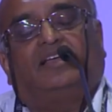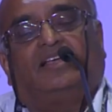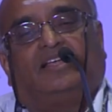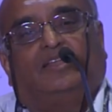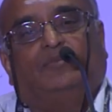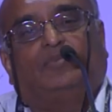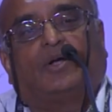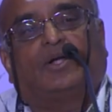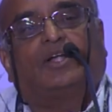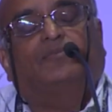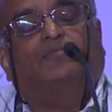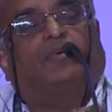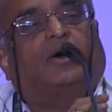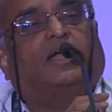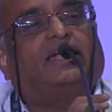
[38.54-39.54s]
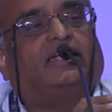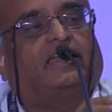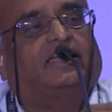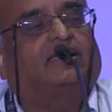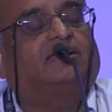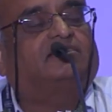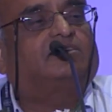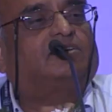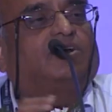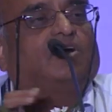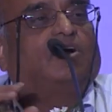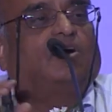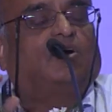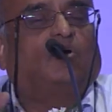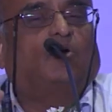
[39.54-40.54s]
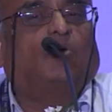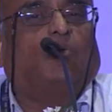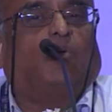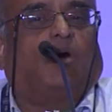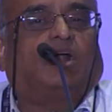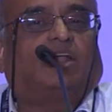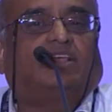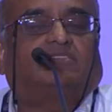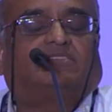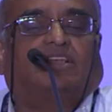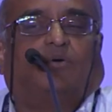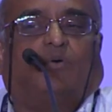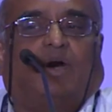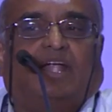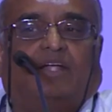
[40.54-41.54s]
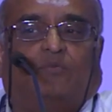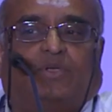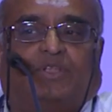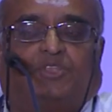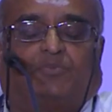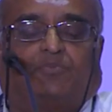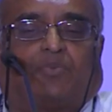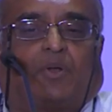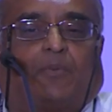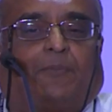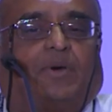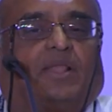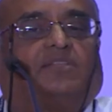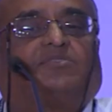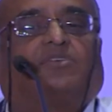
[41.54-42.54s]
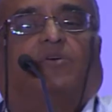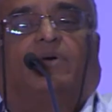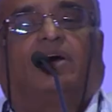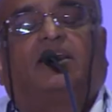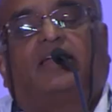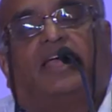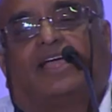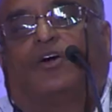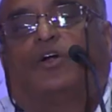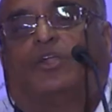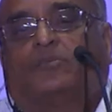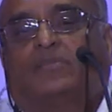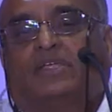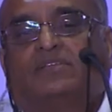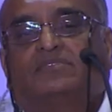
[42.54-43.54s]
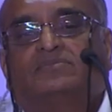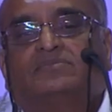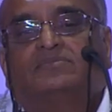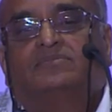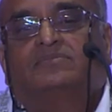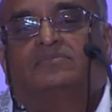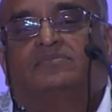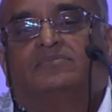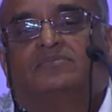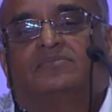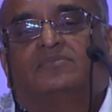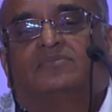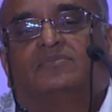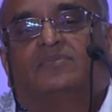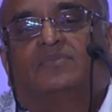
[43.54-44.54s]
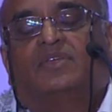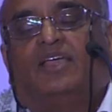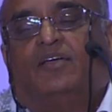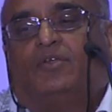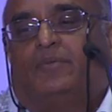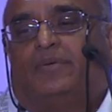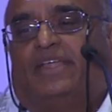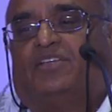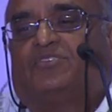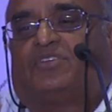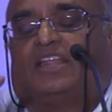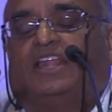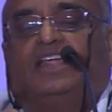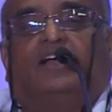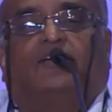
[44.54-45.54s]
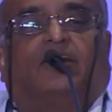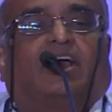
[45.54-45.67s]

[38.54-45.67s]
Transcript: an important point is what is the one which propels our economy. Everybody is telling our